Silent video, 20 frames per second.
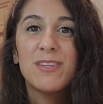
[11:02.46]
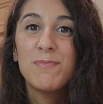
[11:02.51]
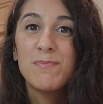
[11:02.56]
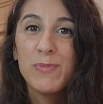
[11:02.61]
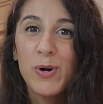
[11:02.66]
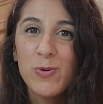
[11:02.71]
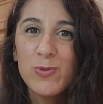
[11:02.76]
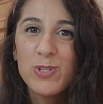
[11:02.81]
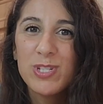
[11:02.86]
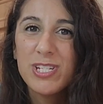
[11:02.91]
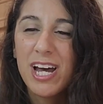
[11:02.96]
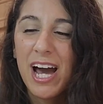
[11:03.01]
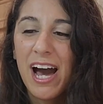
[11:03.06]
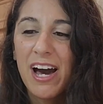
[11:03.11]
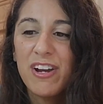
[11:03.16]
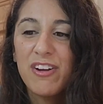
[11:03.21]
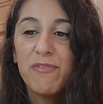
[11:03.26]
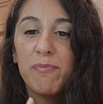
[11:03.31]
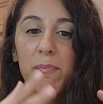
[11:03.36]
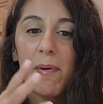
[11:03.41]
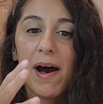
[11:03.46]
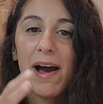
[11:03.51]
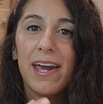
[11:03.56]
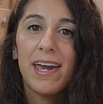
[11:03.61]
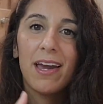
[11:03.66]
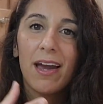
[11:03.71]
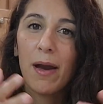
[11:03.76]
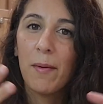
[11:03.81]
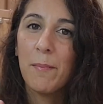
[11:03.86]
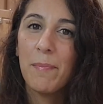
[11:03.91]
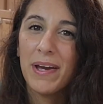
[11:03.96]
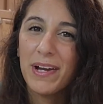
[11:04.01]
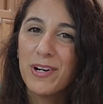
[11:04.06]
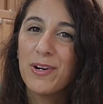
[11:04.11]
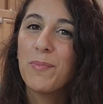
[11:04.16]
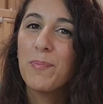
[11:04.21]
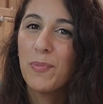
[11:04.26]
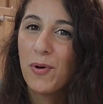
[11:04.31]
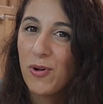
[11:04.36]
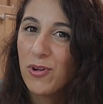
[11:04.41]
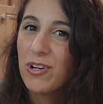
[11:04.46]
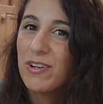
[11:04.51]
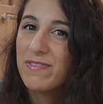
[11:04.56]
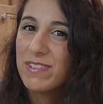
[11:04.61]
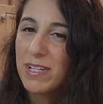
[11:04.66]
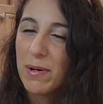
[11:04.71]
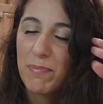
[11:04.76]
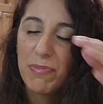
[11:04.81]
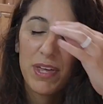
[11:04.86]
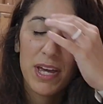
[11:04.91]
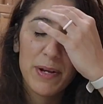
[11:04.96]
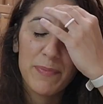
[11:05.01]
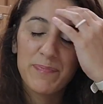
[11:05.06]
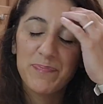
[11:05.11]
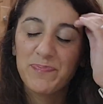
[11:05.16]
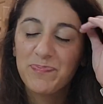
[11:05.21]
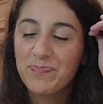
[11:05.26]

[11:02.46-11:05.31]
the most out of buying a bigger bulk of something.